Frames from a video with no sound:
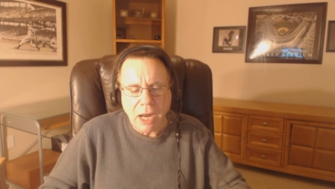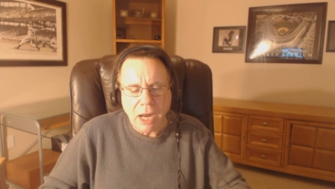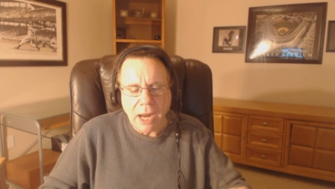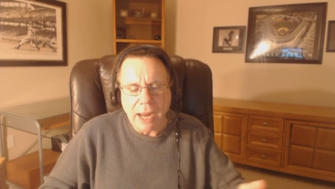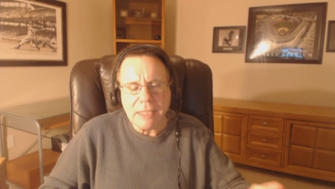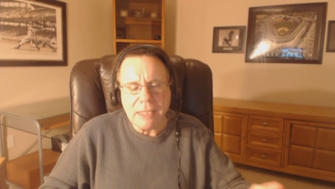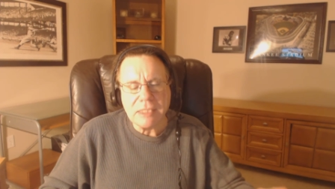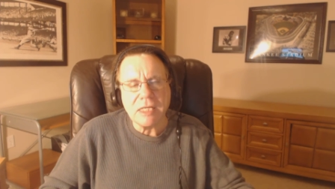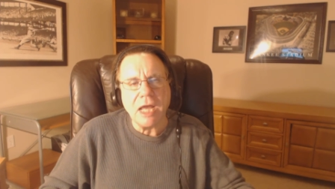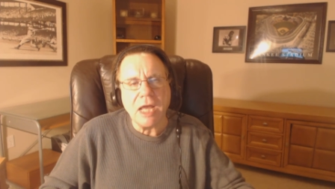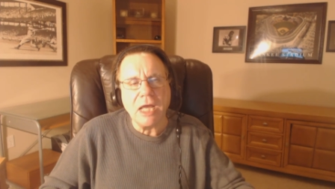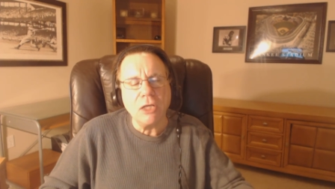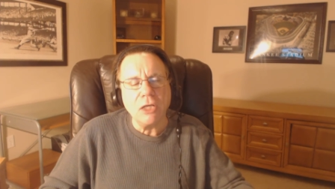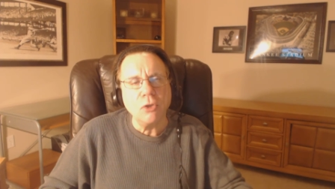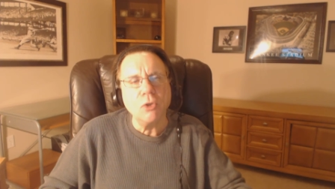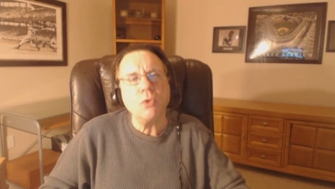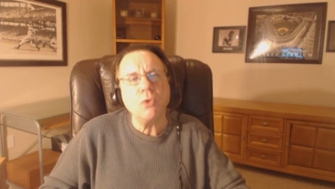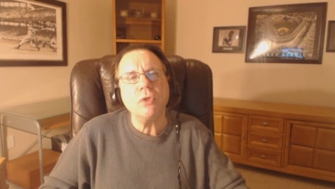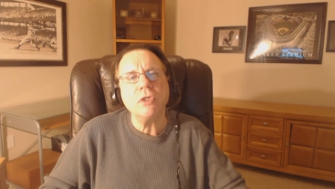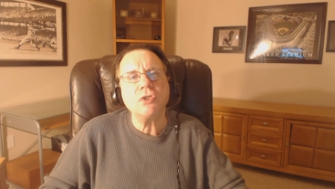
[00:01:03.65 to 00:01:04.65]
As I
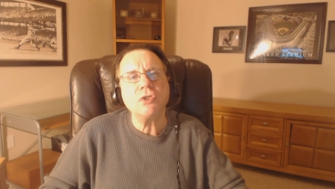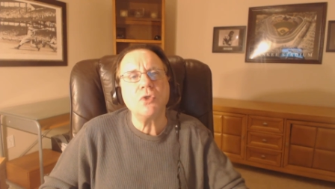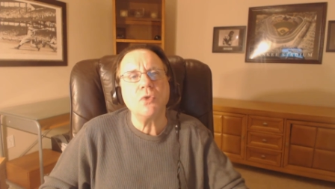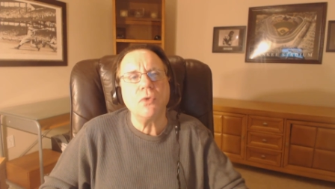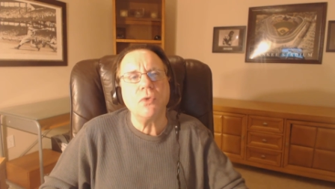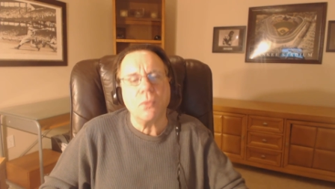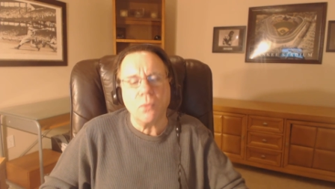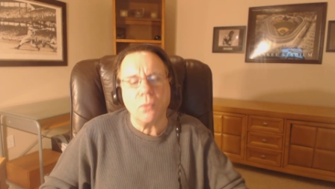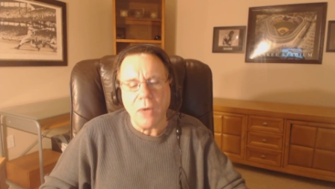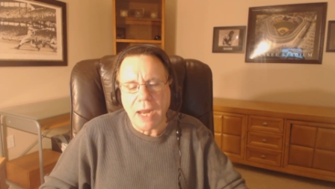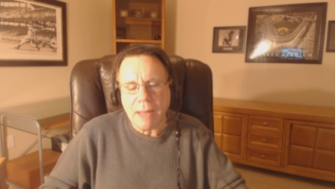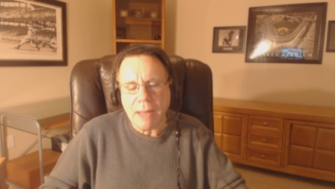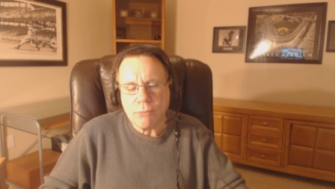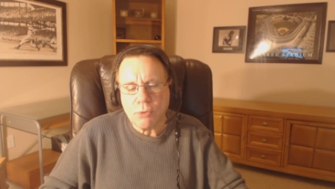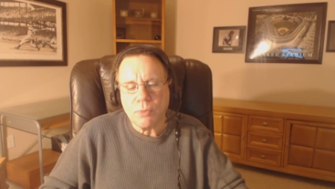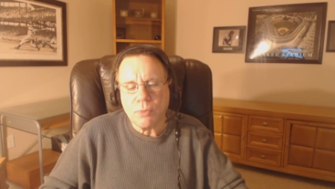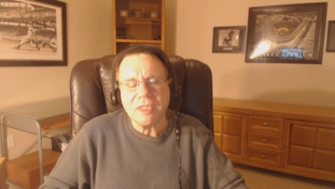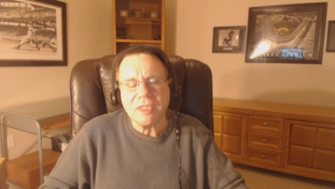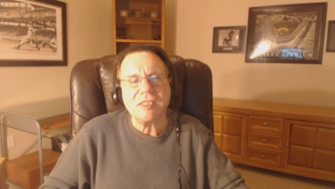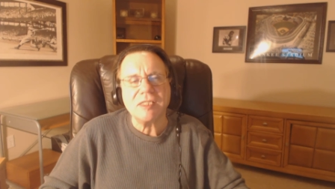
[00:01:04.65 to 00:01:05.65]
alluded to, the
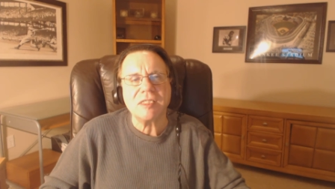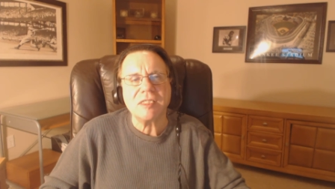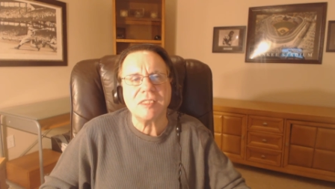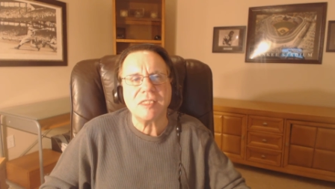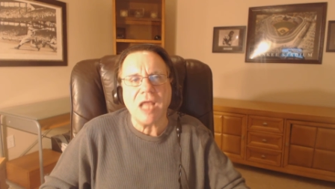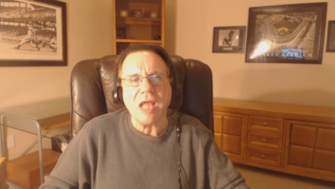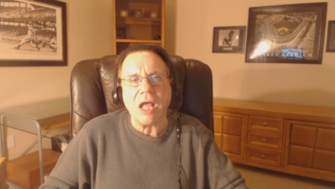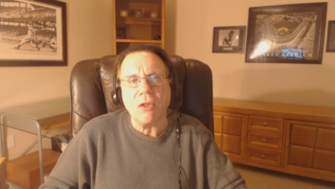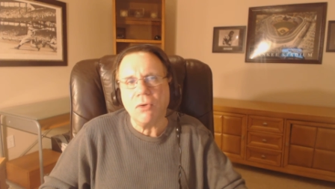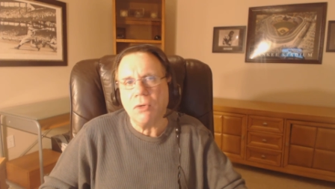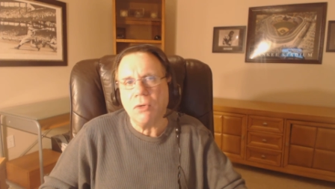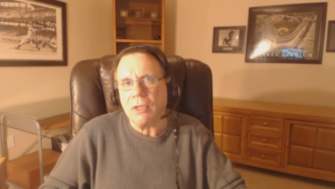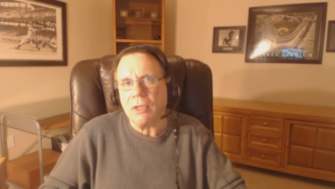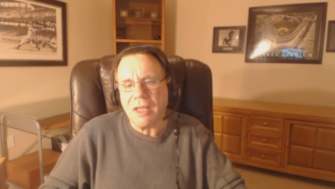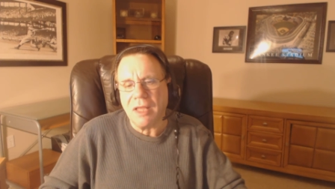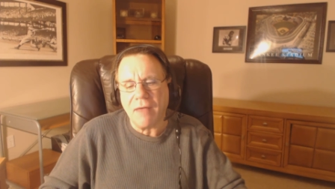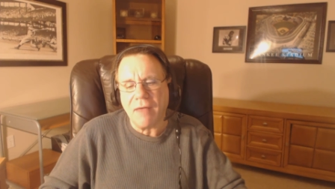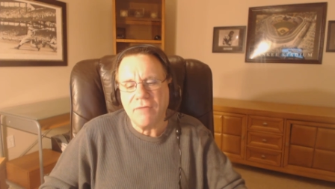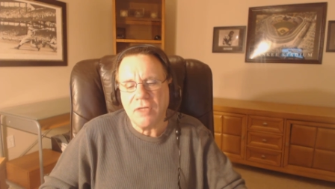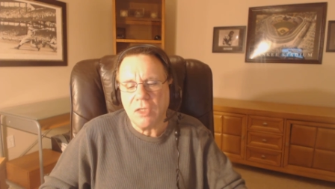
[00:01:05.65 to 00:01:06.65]
Rams with a stellar
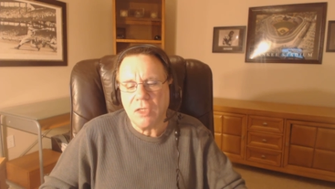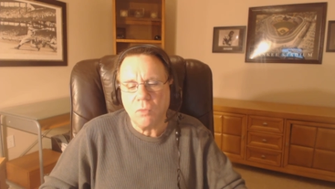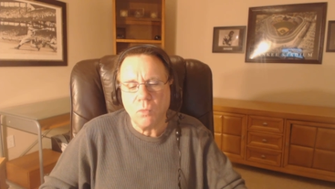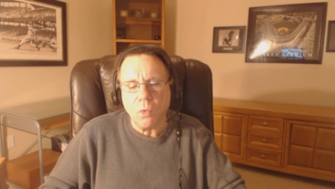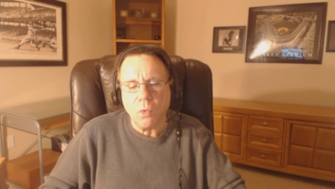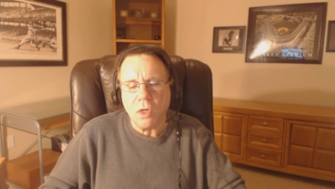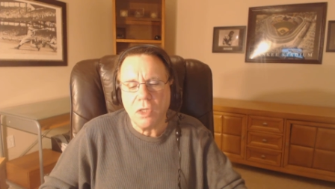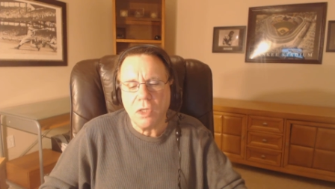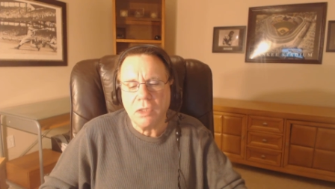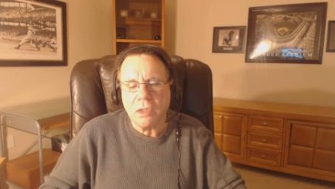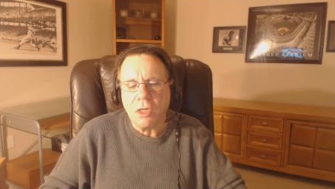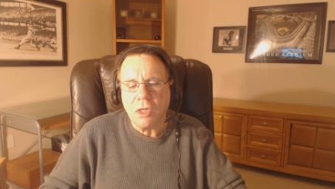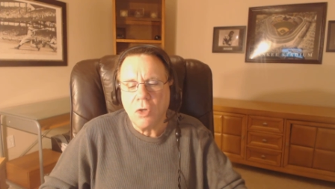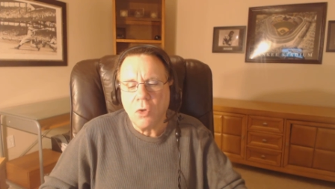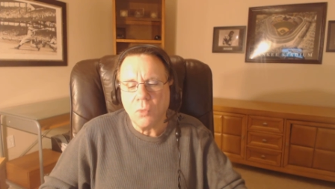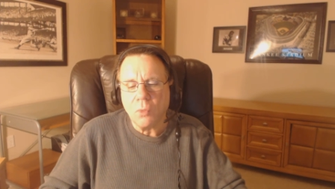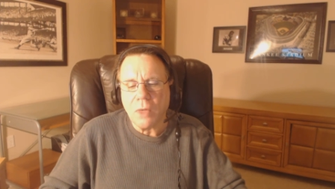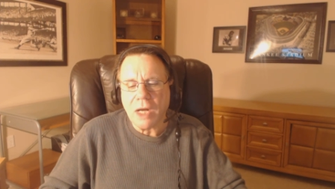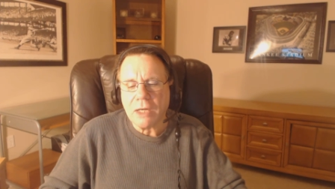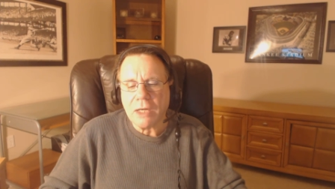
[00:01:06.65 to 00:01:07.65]
11 and 1
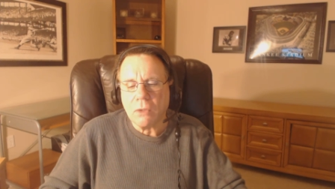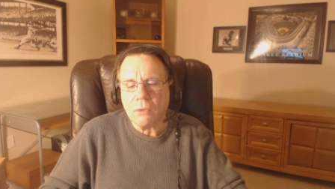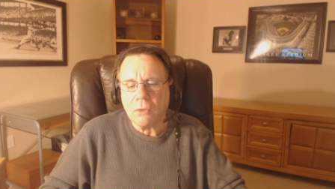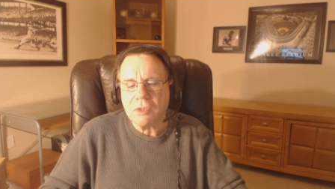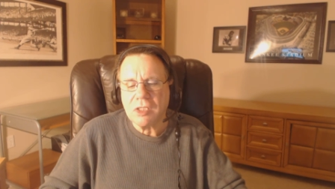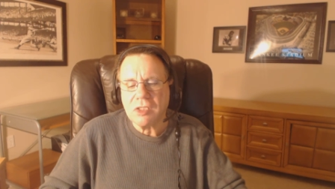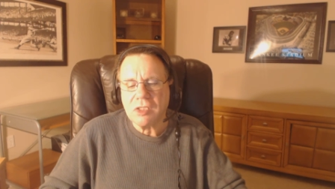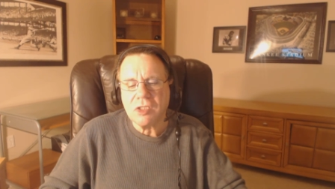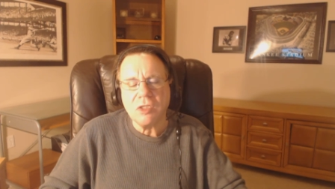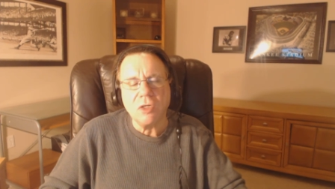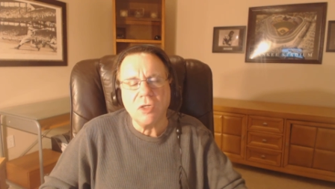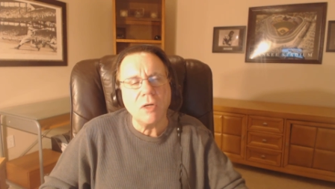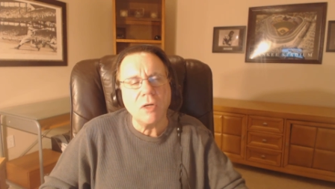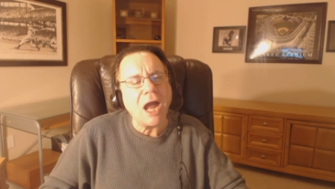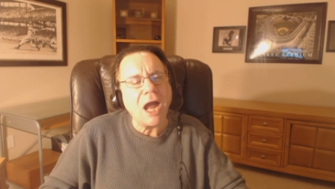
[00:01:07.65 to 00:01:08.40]
record this year.